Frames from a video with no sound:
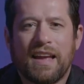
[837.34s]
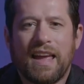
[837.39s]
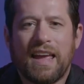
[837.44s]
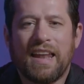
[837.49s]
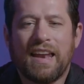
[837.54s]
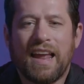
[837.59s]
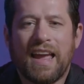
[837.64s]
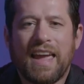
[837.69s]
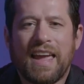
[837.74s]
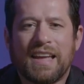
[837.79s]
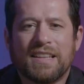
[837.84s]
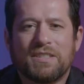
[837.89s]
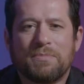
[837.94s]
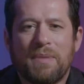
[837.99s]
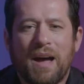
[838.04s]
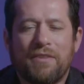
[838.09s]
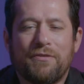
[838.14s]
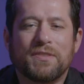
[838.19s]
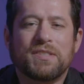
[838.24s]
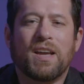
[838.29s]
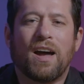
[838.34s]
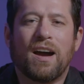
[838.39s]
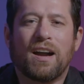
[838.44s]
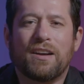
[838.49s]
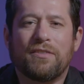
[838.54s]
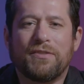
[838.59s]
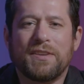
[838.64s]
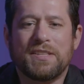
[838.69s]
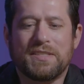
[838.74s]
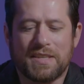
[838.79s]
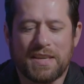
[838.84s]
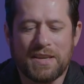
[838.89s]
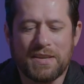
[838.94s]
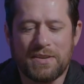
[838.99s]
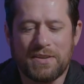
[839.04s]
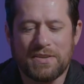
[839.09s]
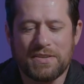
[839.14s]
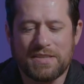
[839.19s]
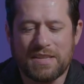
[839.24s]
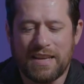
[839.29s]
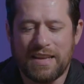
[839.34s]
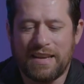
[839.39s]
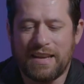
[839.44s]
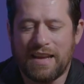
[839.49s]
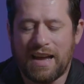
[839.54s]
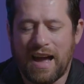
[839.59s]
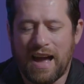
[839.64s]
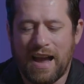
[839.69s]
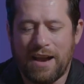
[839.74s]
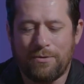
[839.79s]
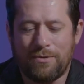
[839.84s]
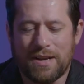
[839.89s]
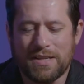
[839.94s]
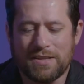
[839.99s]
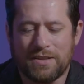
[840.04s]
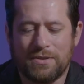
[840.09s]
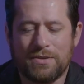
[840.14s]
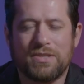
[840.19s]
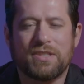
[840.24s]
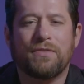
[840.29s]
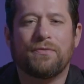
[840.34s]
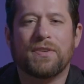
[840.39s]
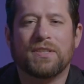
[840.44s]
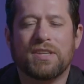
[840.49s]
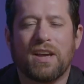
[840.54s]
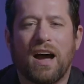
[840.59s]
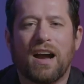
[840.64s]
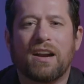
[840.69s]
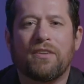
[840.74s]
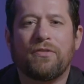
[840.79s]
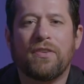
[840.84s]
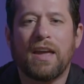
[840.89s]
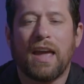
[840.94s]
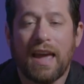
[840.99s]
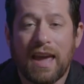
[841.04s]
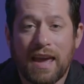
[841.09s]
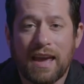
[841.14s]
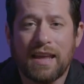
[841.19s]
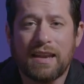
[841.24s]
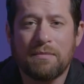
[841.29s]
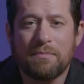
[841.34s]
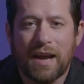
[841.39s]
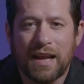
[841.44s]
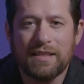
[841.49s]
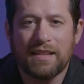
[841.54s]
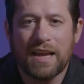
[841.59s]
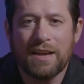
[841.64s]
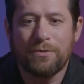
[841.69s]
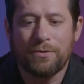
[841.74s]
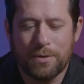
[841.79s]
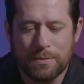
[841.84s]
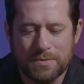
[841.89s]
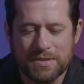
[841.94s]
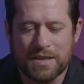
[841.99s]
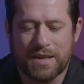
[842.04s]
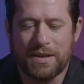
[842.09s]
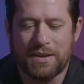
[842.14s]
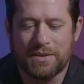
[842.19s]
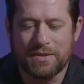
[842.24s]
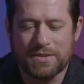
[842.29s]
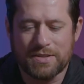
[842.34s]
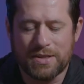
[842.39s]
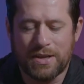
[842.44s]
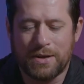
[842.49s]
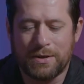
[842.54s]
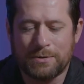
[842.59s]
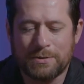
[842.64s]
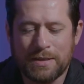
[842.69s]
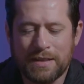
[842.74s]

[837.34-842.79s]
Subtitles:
enhance my photography skills in high resolution photography and my Lightroom skills. So